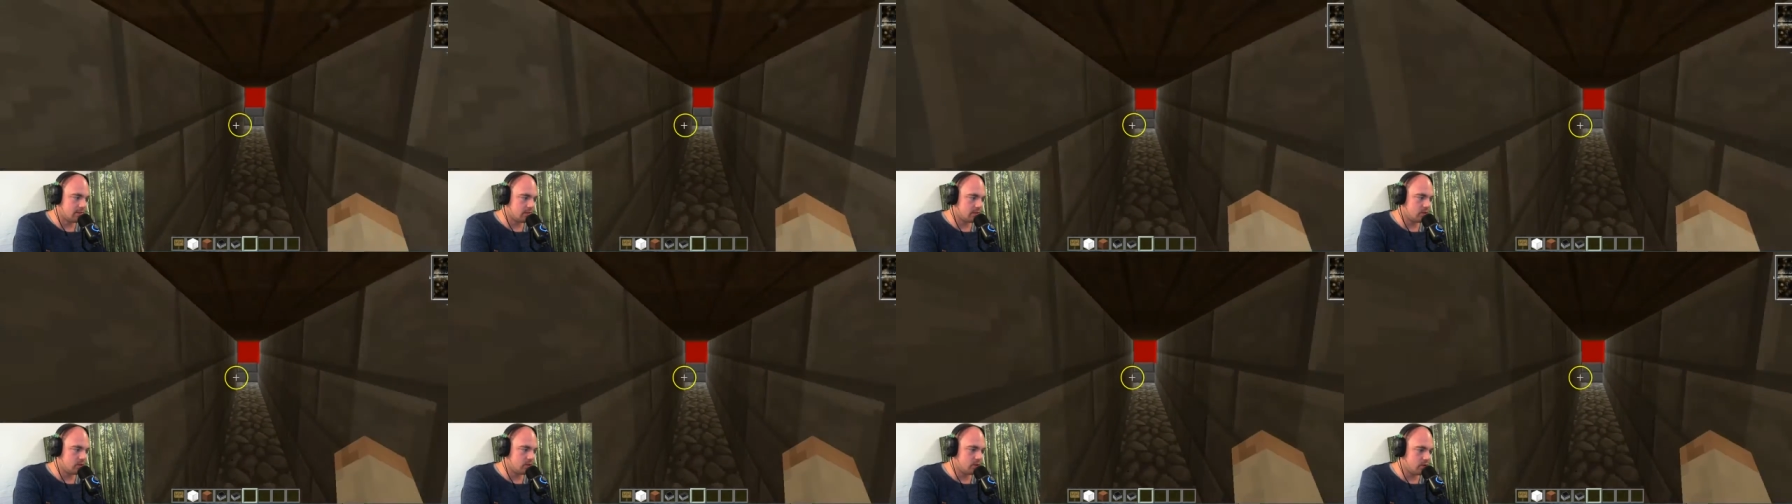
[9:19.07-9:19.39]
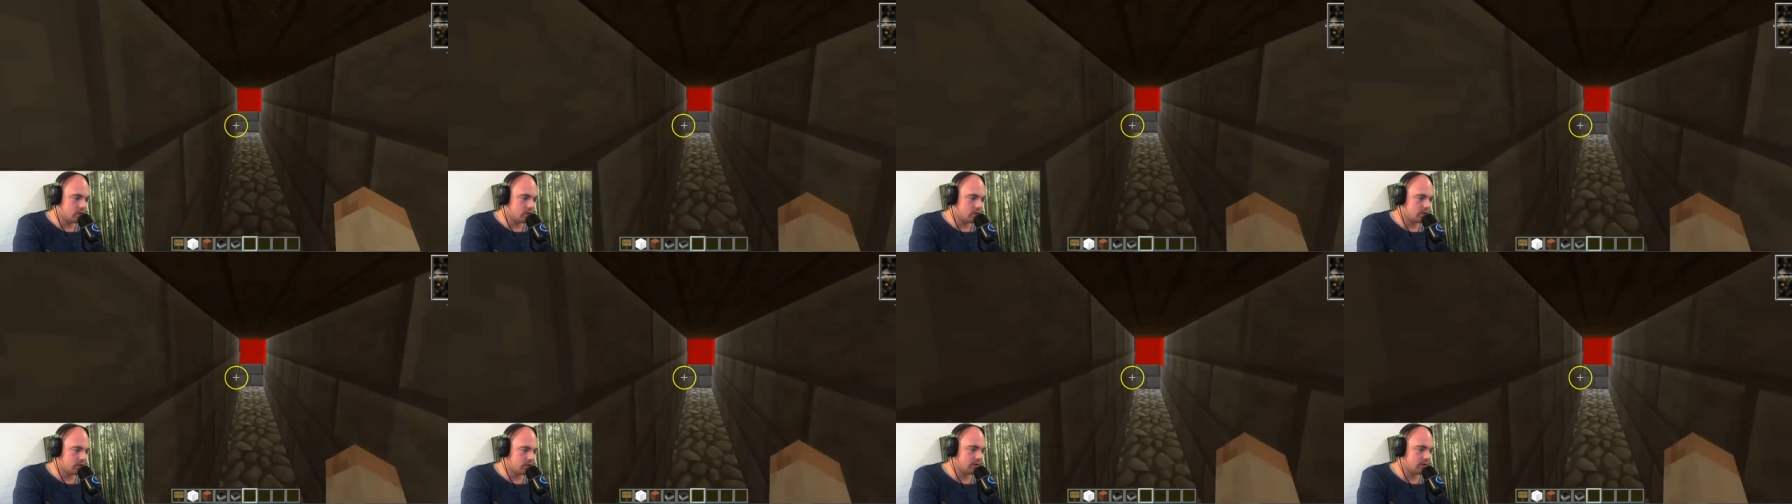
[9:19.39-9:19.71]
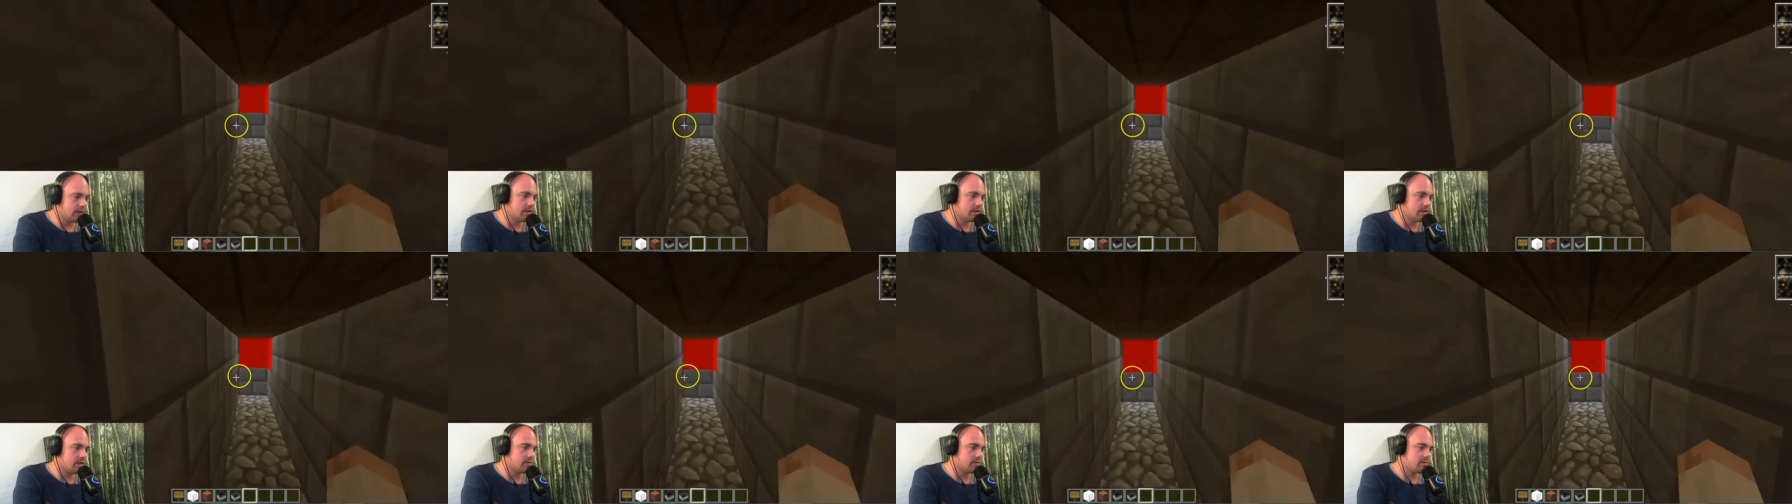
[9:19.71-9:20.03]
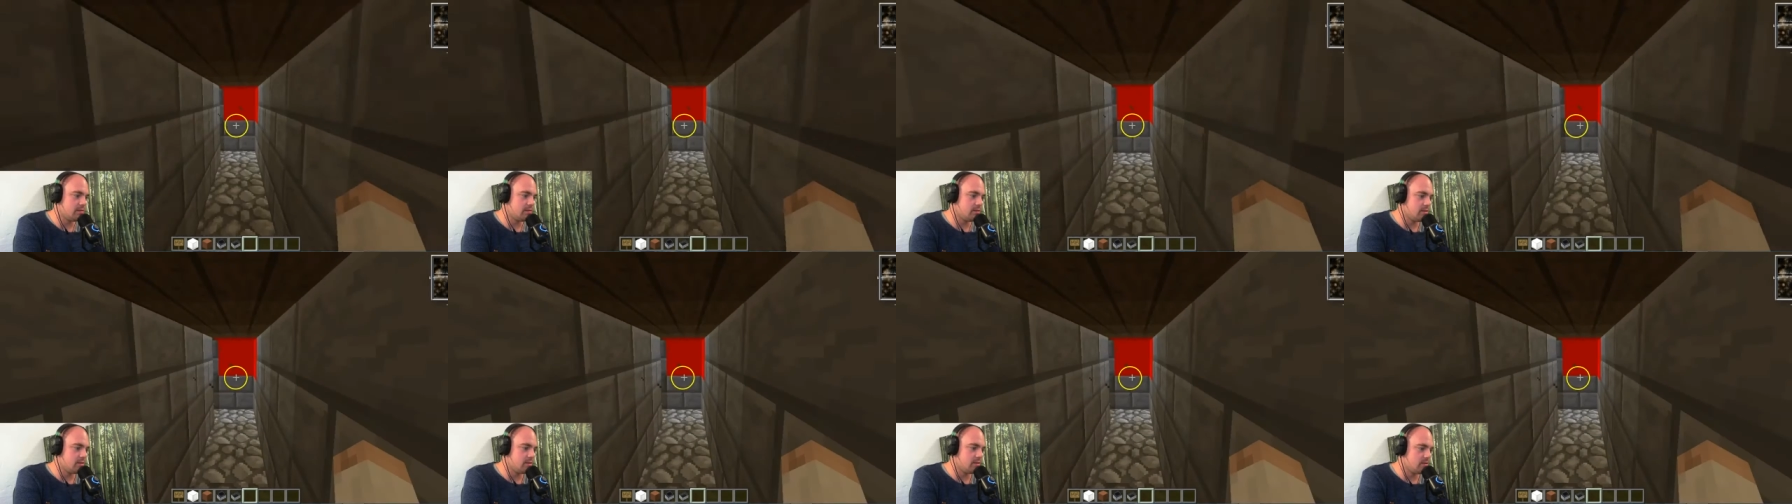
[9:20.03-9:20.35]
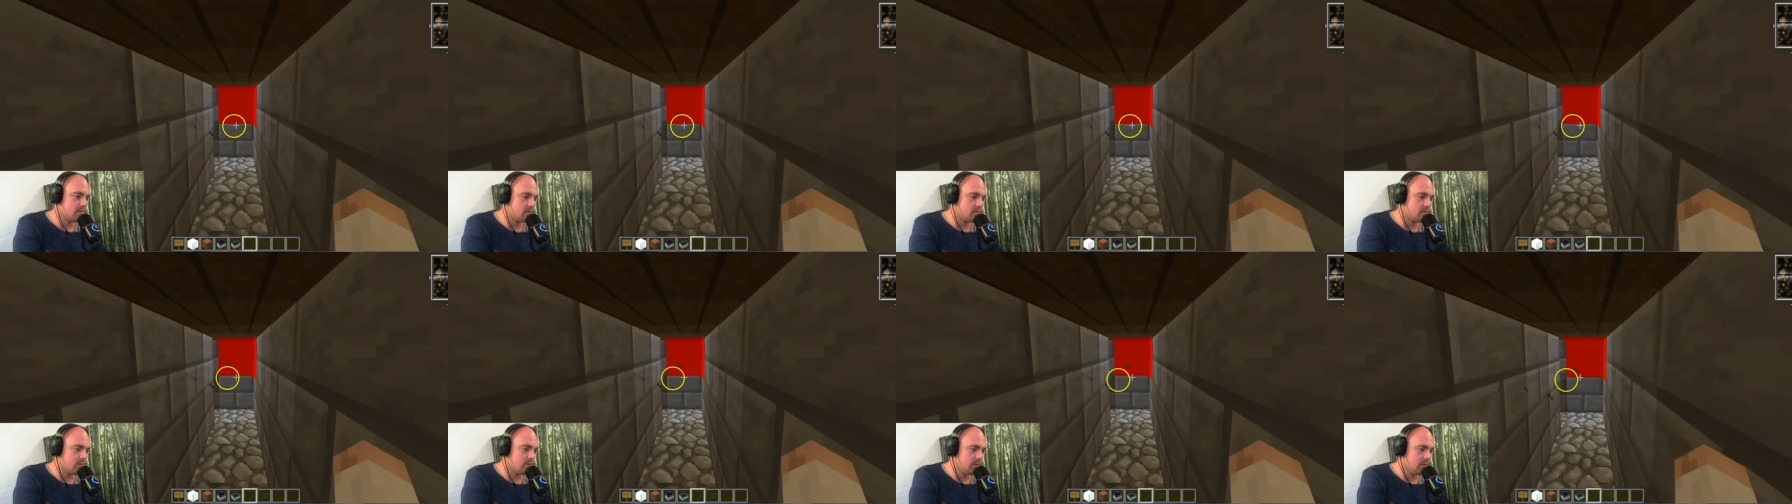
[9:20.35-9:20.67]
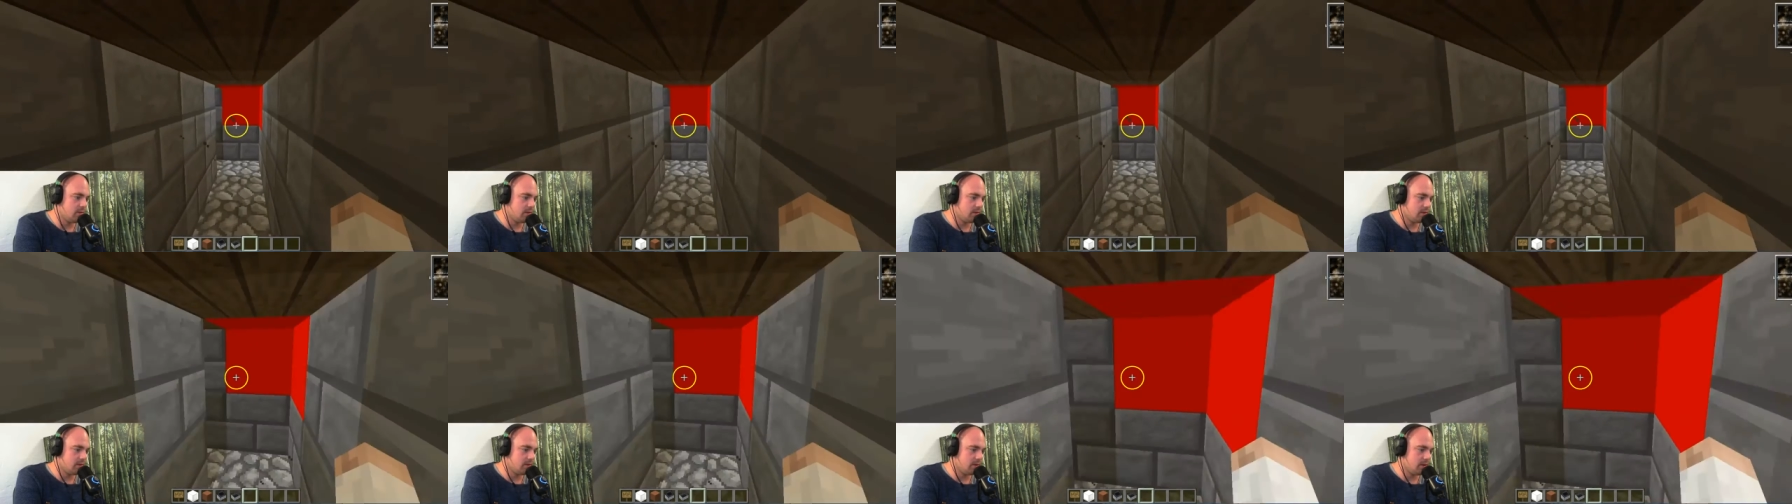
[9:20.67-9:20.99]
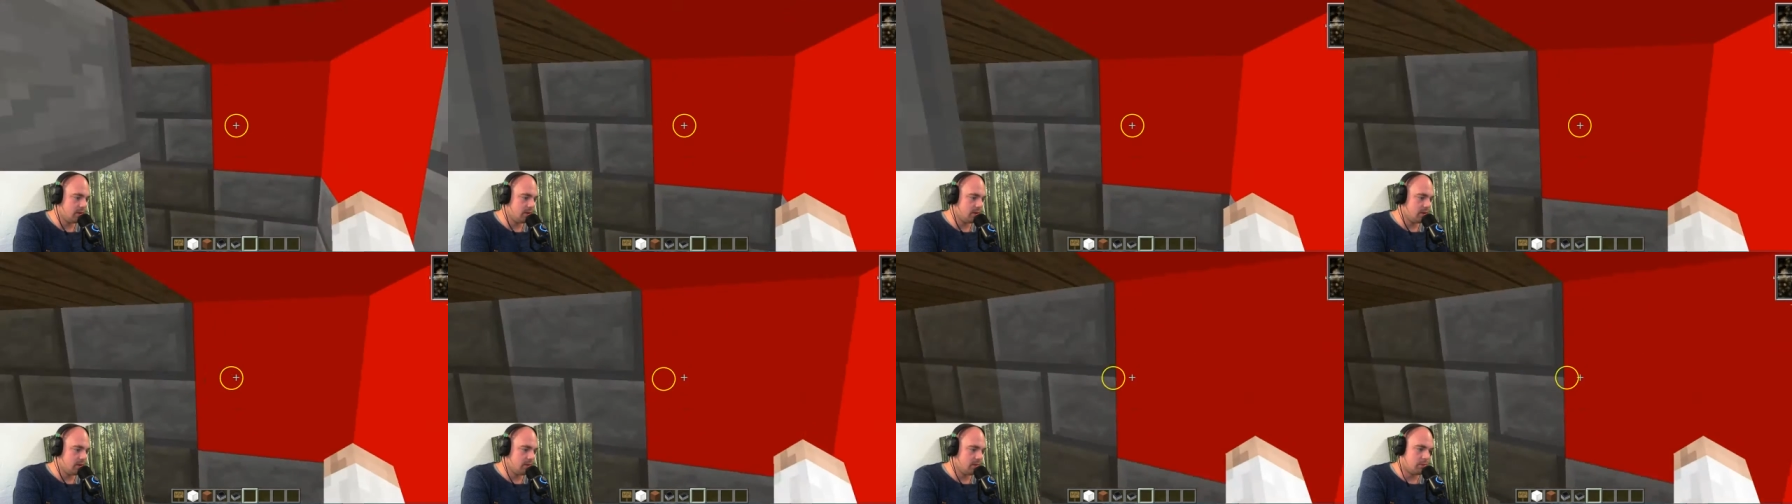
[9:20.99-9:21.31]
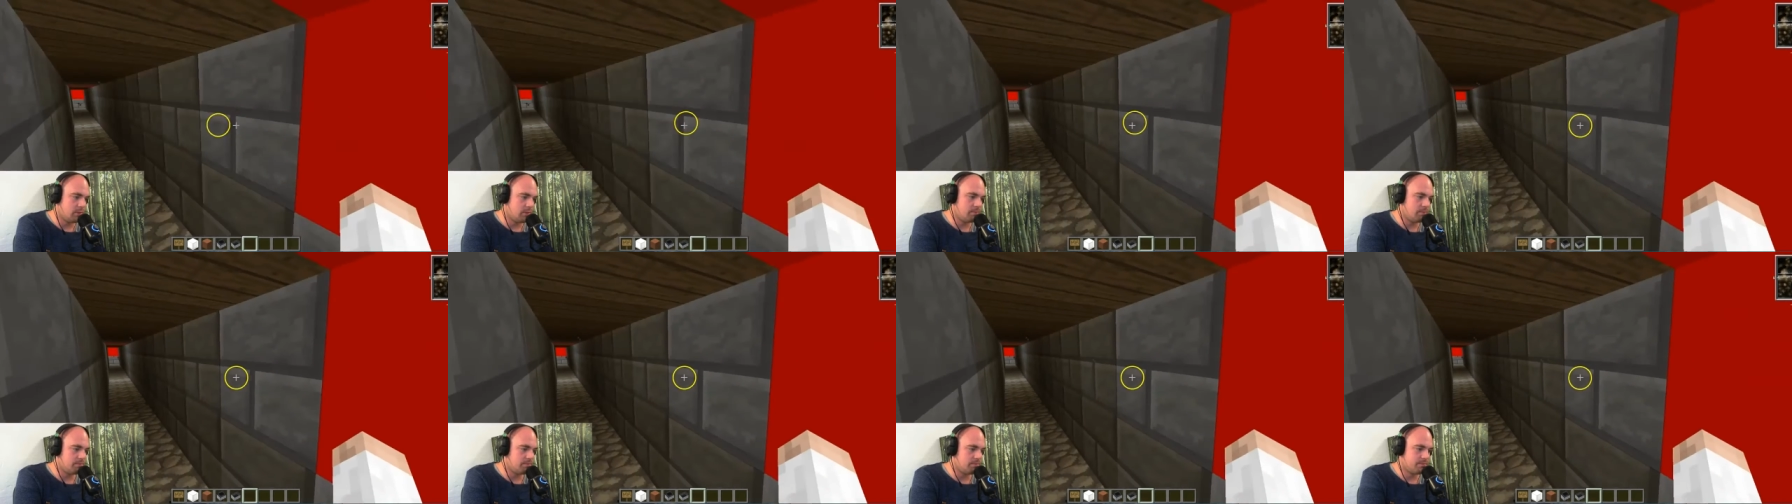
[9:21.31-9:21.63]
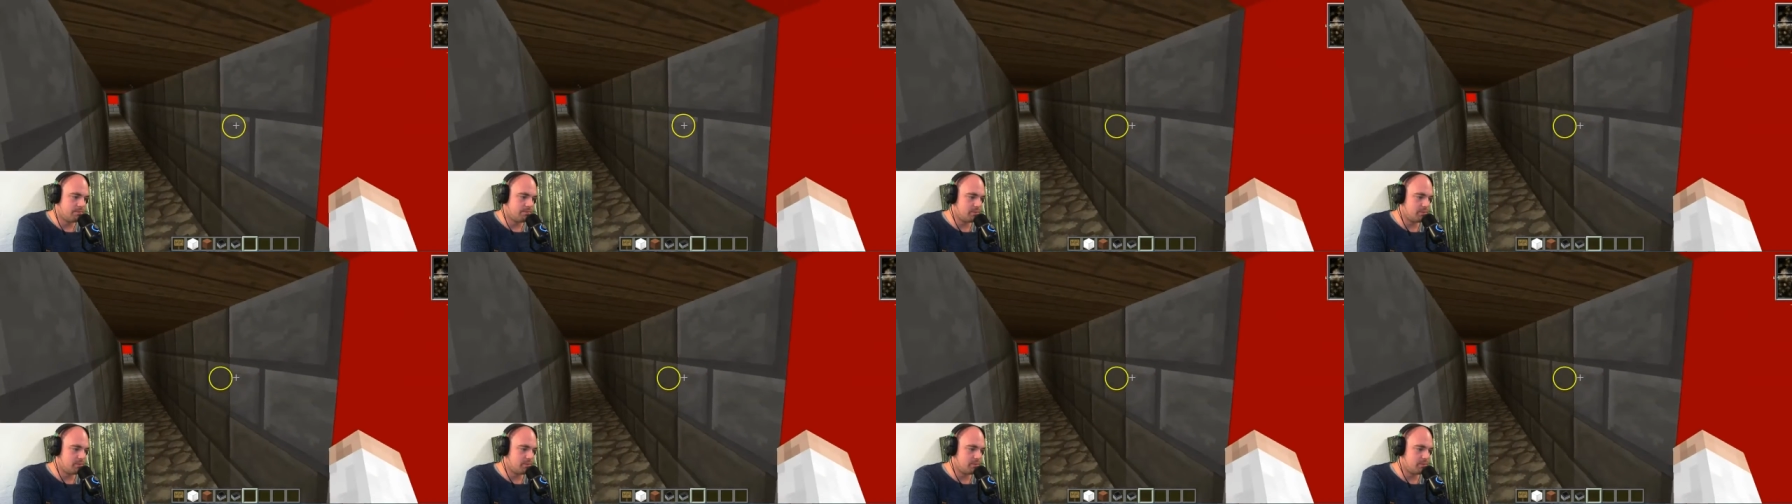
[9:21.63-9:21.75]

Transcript: It should lead us to well,